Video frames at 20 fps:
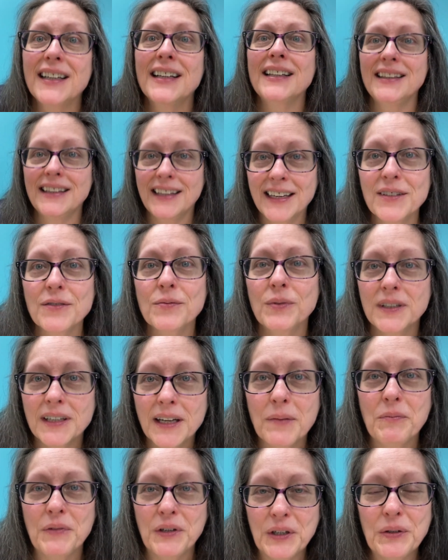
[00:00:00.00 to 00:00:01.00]
That's what
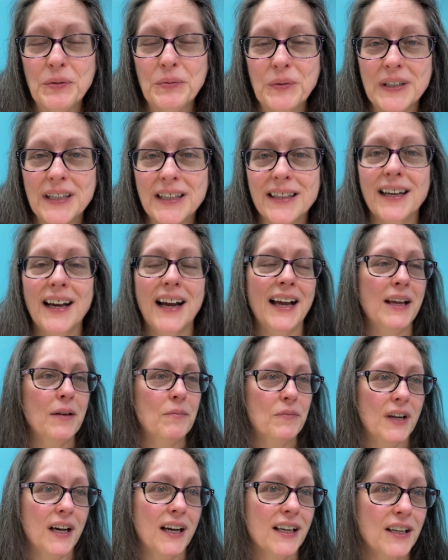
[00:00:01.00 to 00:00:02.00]
I'm good with. I am
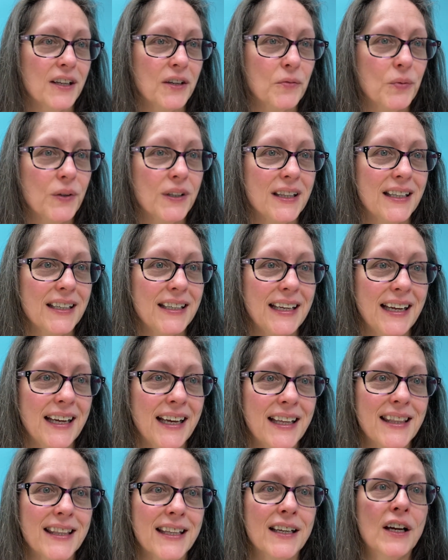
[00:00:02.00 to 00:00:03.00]
not good with the
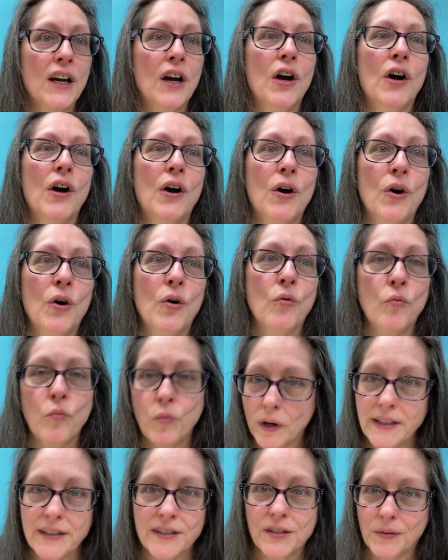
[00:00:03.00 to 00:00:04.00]
death
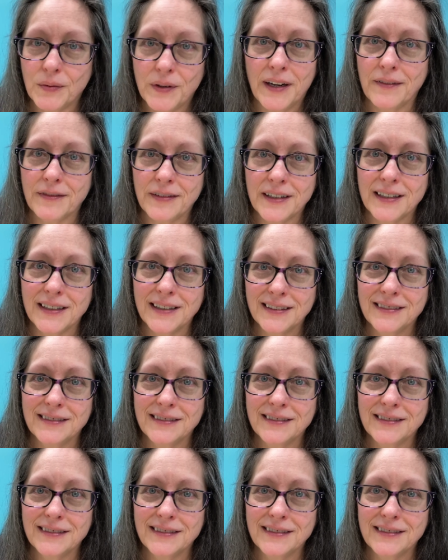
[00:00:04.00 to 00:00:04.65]
whatsoever.